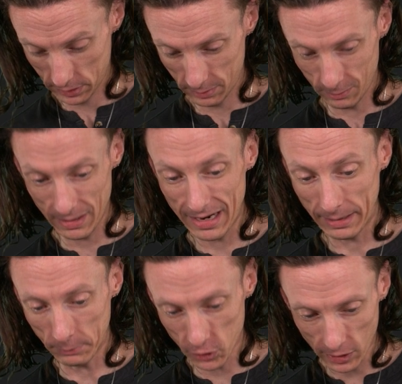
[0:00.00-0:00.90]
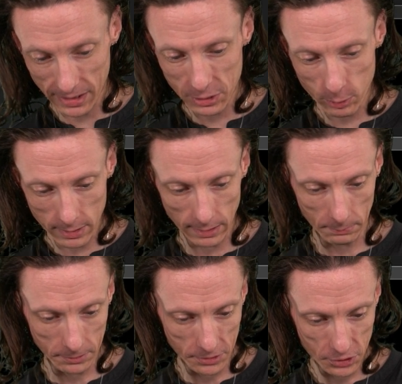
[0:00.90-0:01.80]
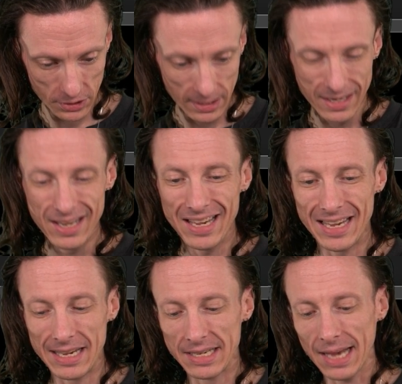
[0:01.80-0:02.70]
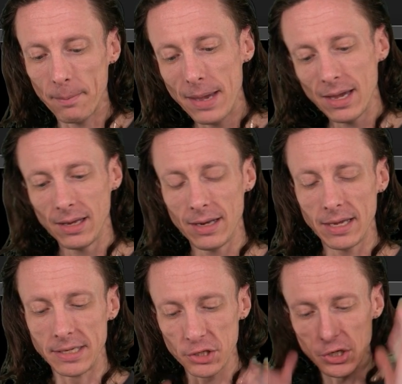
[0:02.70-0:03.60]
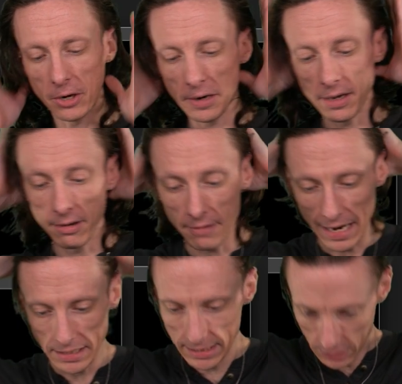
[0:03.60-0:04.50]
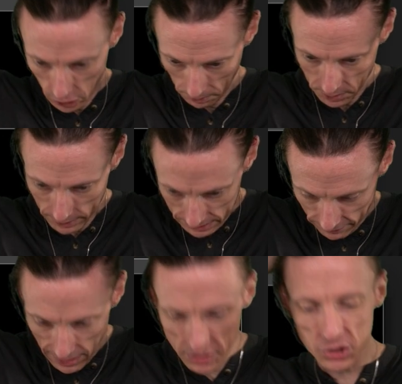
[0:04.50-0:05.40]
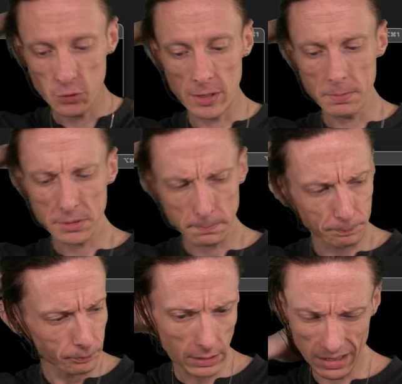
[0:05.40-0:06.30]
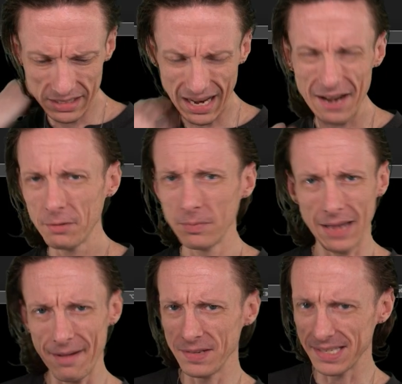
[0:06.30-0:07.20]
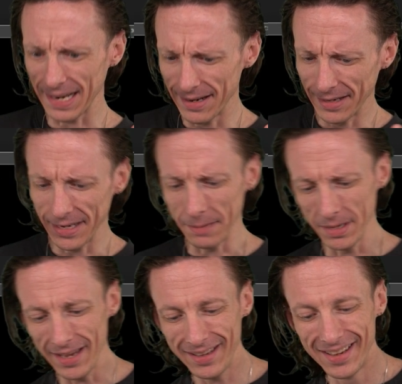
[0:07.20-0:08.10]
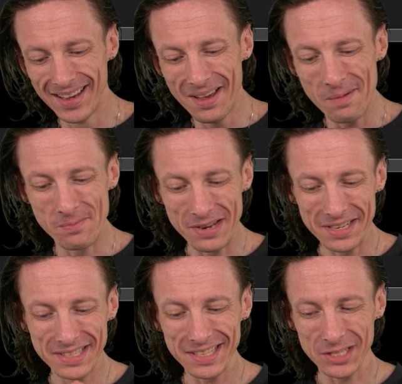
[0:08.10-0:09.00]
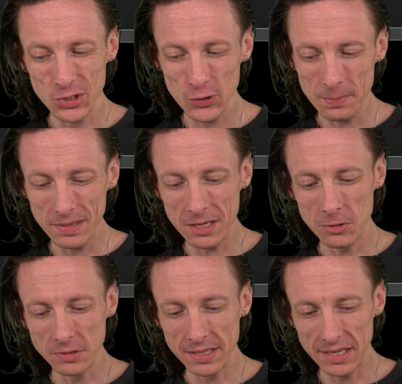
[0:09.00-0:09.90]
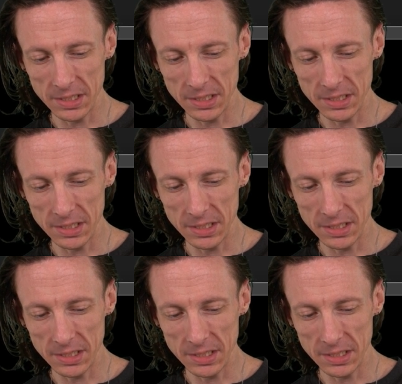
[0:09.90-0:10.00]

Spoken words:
what I am trying to accomplish is I'm making a dictionary of IT terms because I've got a script. I haven't decided on a name yet, but it's a script that uses